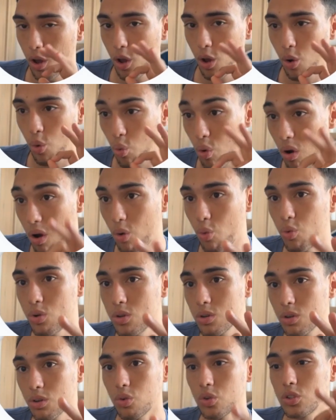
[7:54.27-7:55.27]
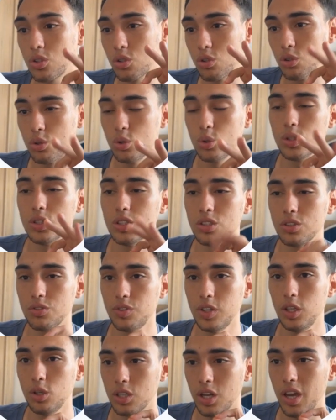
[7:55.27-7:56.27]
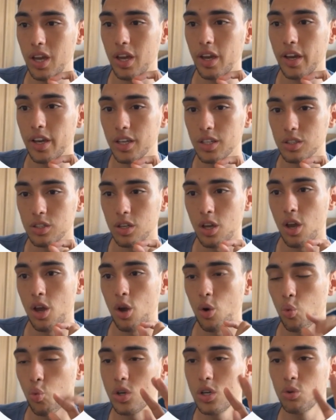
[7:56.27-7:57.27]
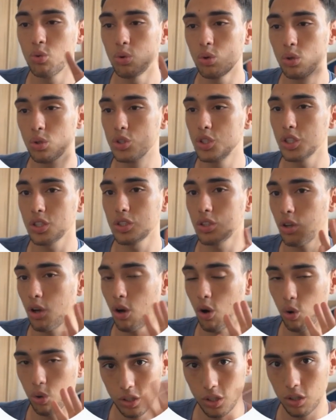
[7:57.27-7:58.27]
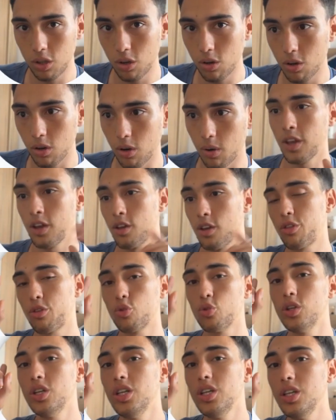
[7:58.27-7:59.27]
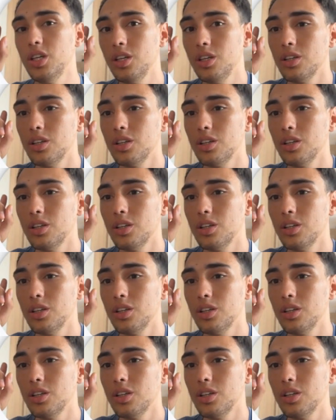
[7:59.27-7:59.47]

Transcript: what we are going to do in this video today is we will just only learn 3